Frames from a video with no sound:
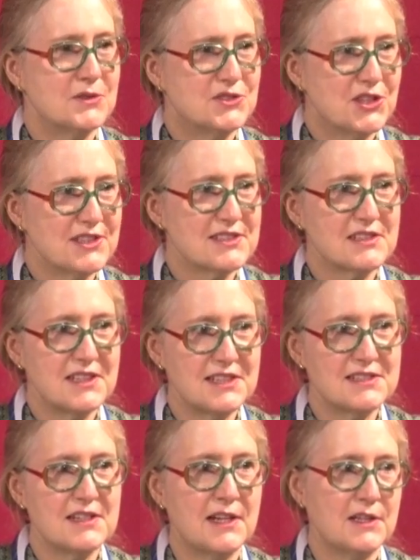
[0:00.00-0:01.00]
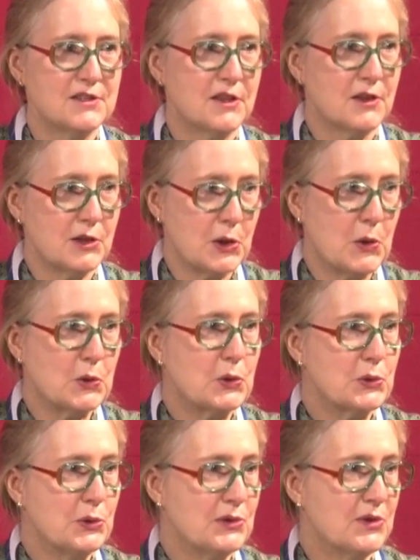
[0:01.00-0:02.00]
just listening to the
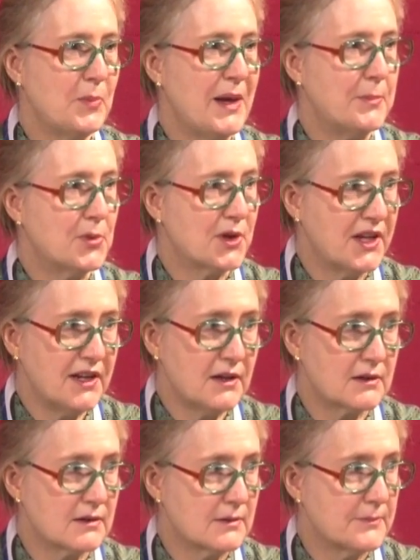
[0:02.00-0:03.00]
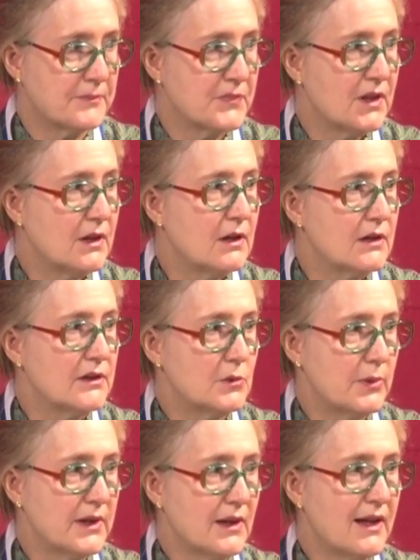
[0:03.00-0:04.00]
local newspaper here, you
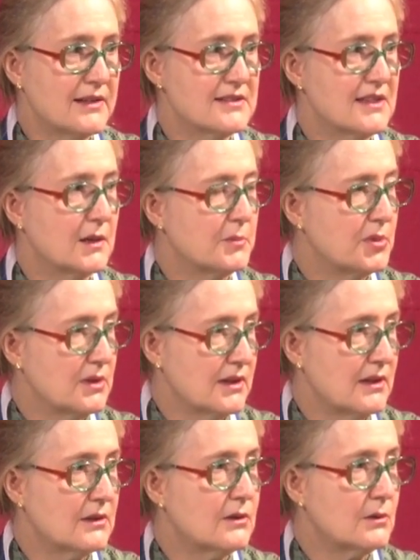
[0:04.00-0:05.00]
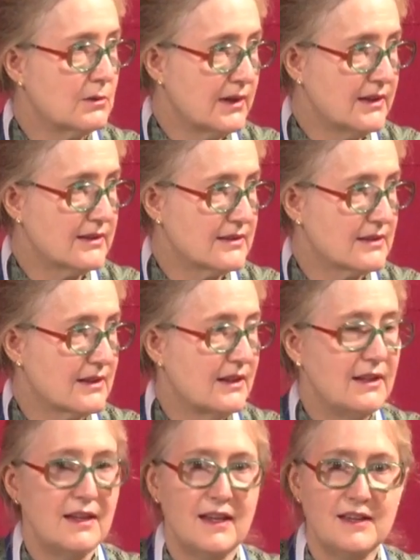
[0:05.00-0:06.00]
realize that political risk
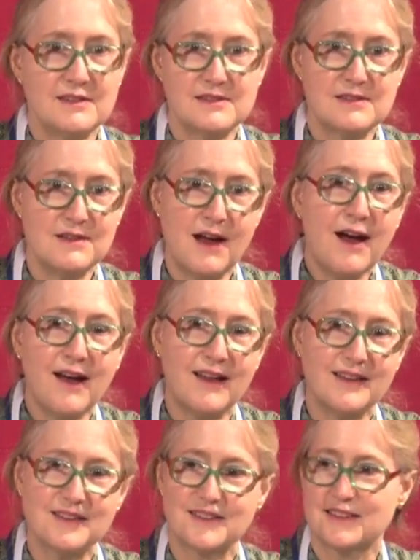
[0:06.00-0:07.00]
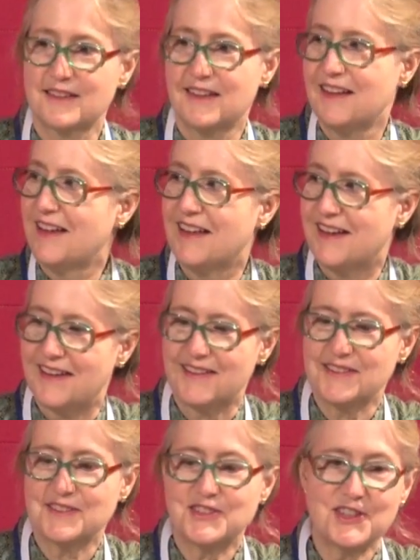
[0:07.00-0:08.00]
is not
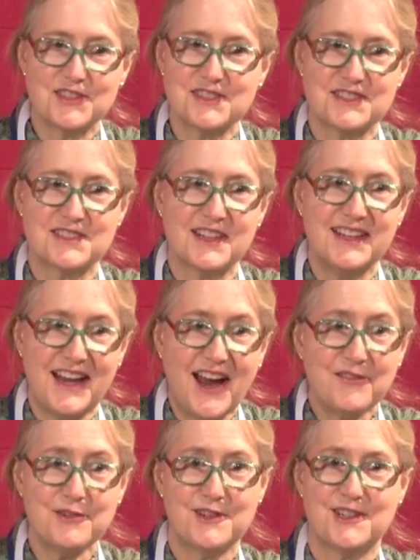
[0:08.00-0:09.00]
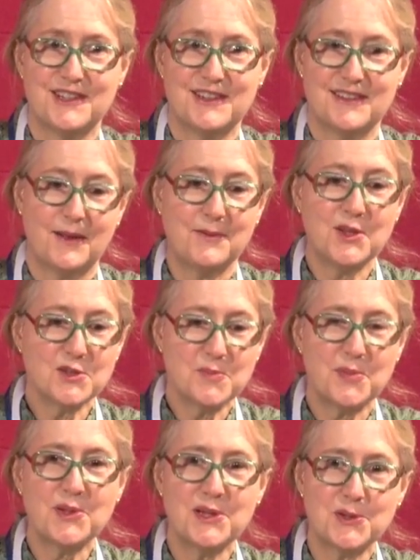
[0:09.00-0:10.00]
just in Africa. I mean, there's
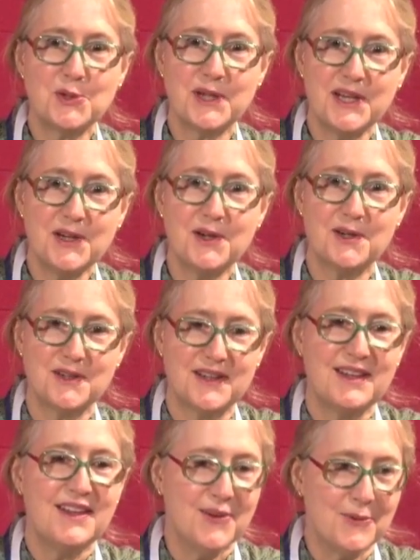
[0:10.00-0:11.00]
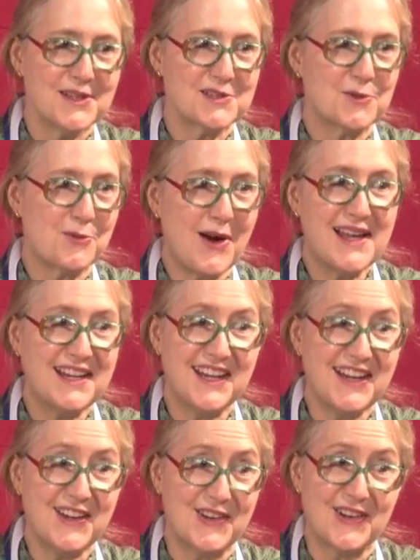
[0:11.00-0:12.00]
political risk right
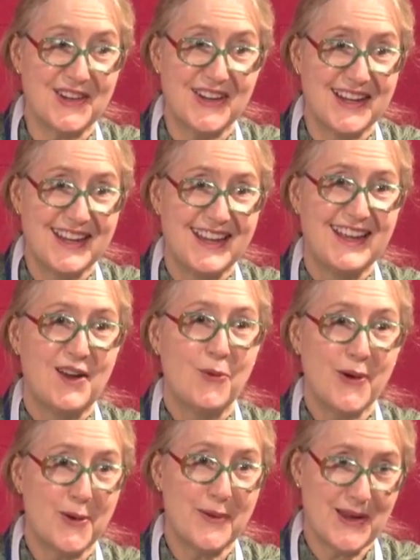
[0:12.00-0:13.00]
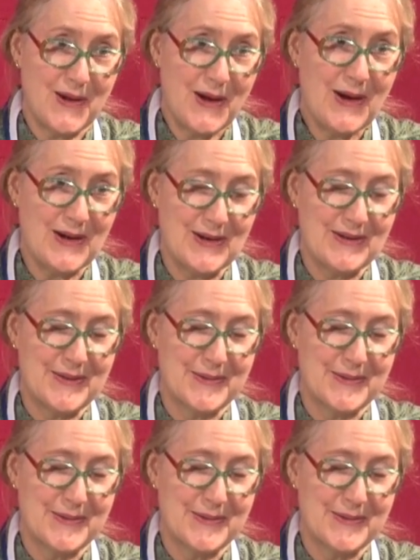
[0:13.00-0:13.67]
here where we are.